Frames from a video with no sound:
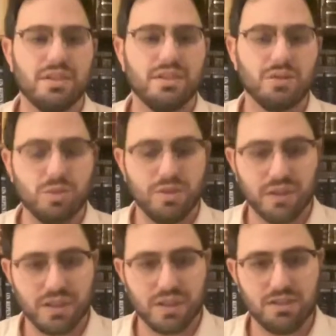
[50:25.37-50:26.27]

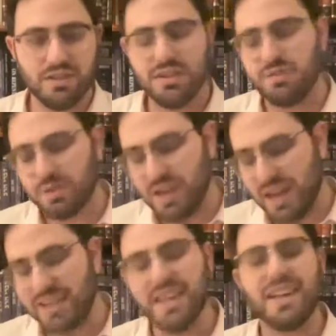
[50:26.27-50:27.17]
terrific guilt if we're
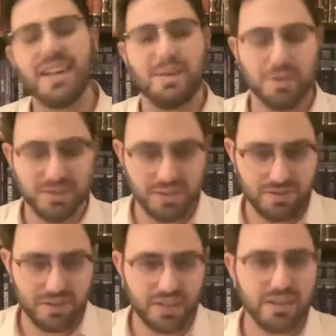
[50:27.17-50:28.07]
not yet able to live
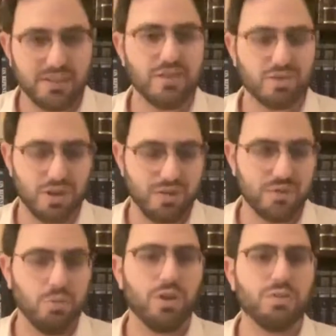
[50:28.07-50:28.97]
in the land of Israel
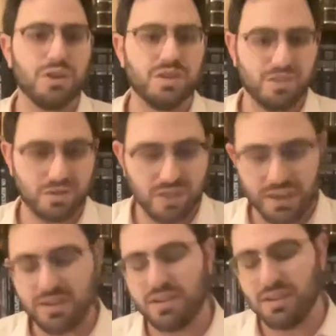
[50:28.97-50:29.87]
for one reason or
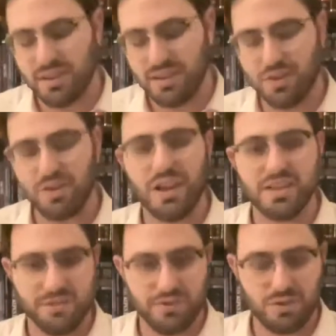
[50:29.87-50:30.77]
another. And there are
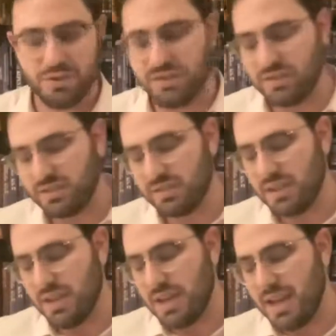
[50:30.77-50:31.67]
lots of good reasons.
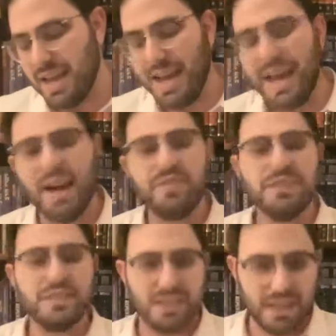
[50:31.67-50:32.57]

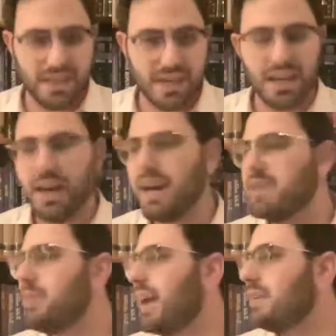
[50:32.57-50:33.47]
Having said that,
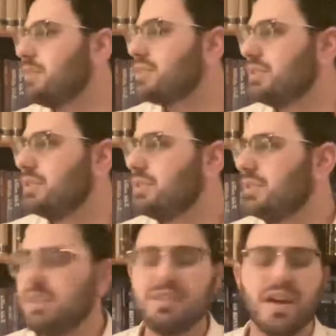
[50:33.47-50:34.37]
I'm
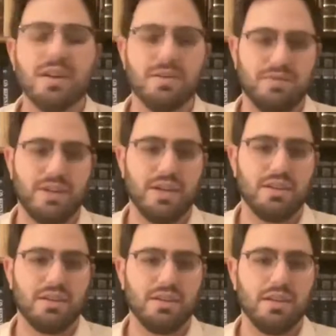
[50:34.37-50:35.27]
absolutely
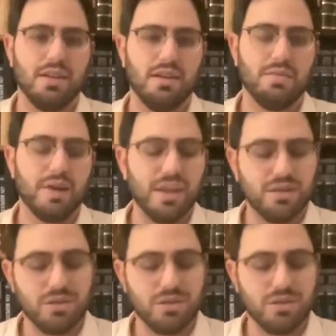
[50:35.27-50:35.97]
terrified by the